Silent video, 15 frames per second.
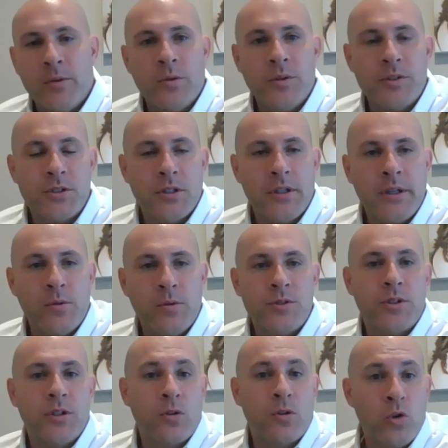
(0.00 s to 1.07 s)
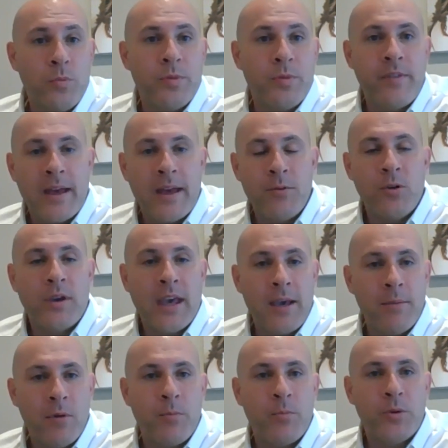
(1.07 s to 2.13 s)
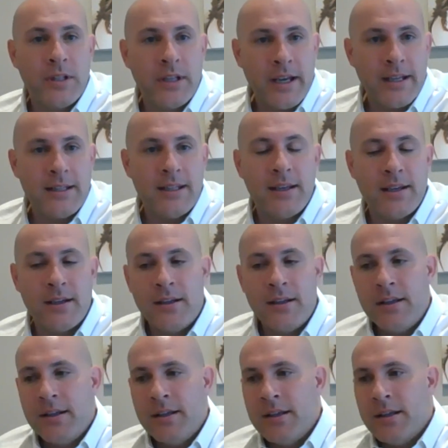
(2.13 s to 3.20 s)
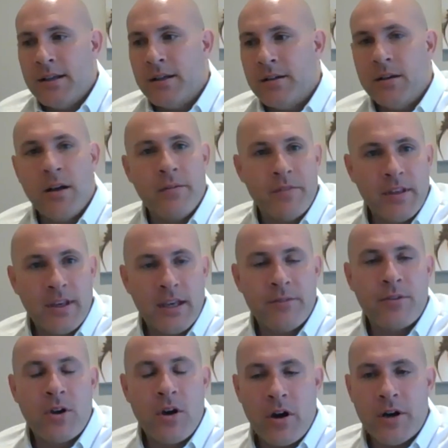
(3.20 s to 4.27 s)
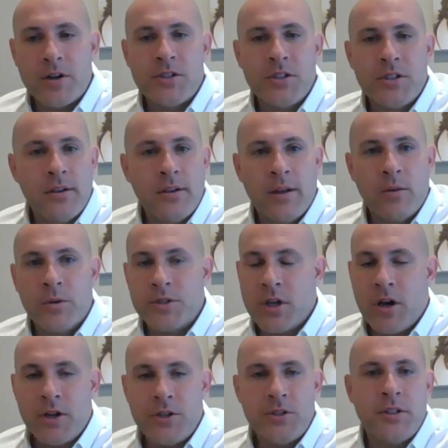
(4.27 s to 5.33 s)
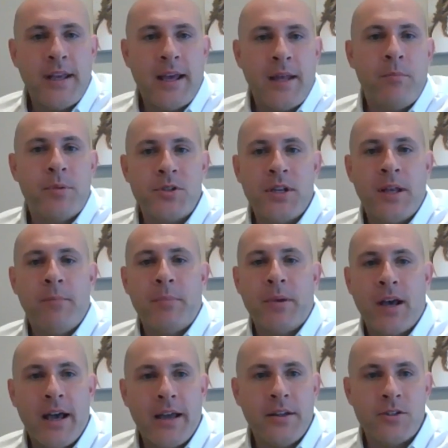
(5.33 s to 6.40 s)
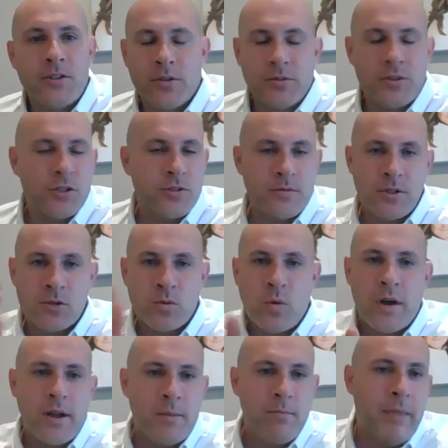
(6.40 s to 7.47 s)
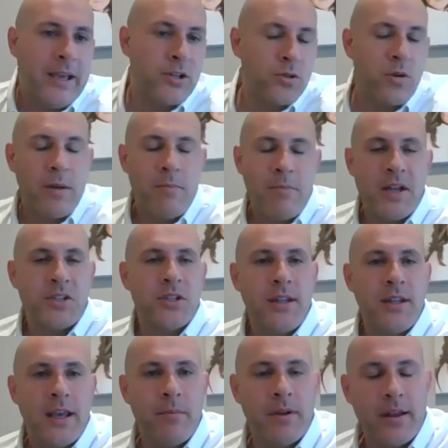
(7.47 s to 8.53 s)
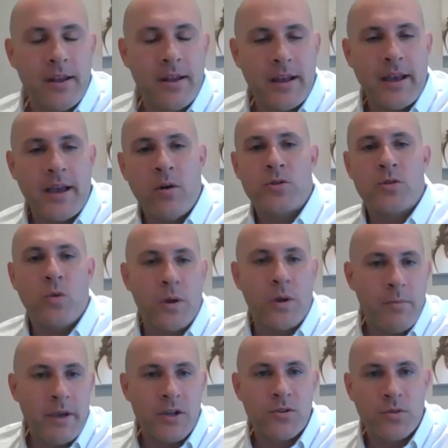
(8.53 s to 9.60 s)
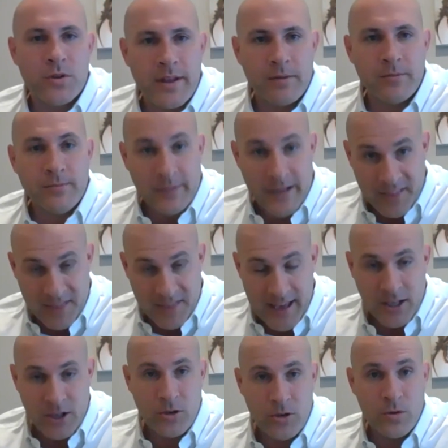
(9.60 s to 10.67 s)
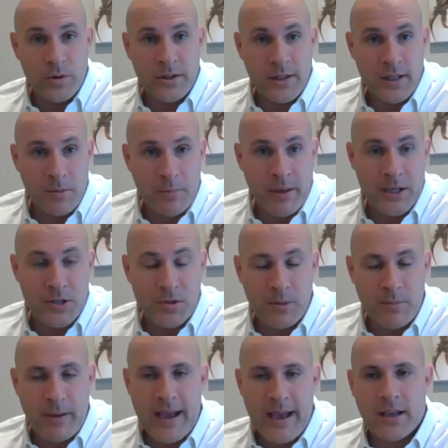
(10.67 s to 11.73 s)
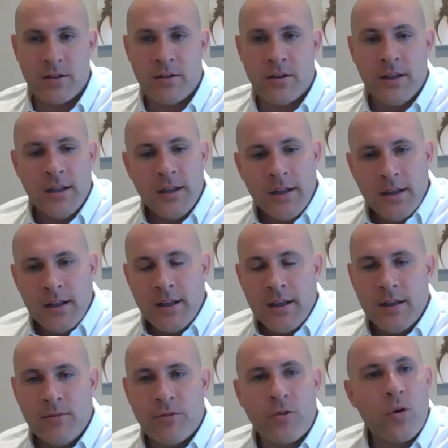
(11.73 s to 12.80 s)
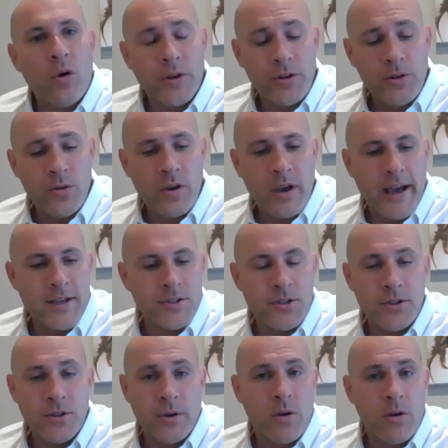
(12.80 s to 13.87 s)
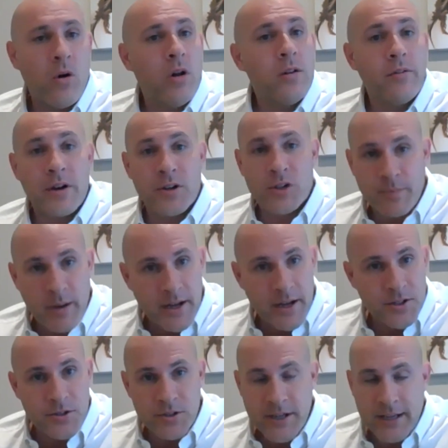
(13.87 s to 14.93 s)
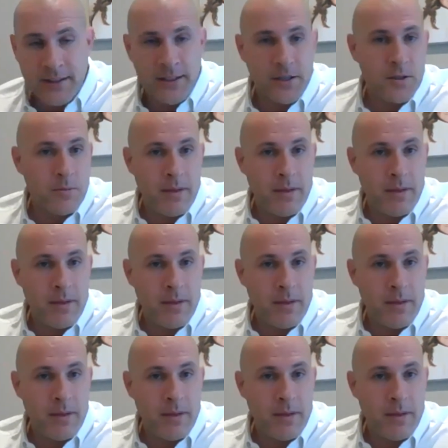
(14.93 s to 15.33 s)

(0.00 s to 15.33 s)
was the group of them who came up with the idea of the gift cards and was 110% behind it. So just want to make sure I mention them. And I also want to make sure that I thank you and the Patriot Pack and for all you guys do and all of our sponsors out there. You